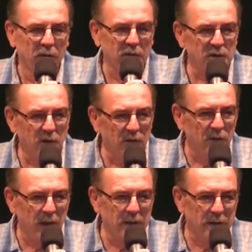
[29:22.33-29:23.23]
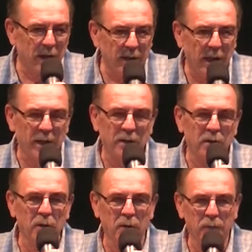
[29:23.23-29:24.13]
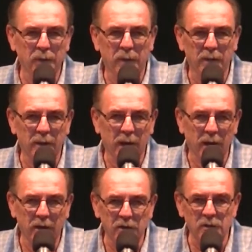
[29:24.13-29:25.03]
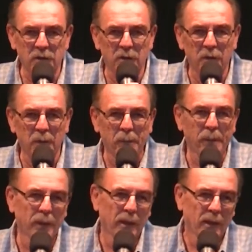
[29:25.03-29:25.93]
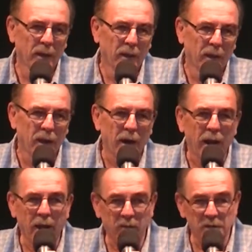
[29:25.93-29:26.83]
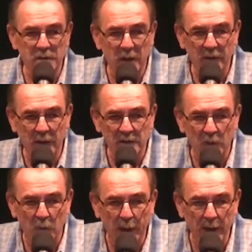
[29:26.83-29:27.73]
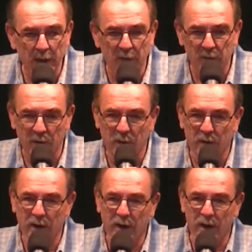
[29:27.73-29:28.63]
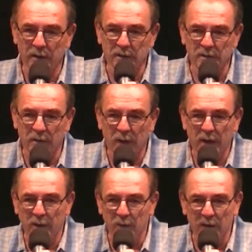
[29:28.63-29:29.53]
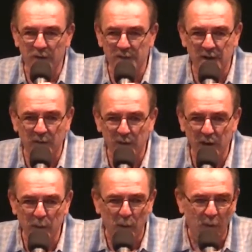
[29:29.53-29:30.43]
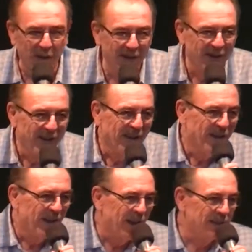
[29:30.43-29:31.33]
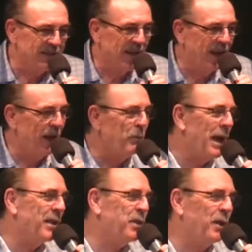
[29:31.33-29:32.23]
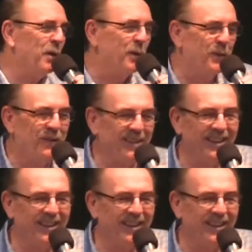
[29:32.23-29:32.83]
there are certain things I can't do that I used to do. And I have a son that's a weightlifter, and so I don't lift stuff anymore. I say, Hey, Matthew,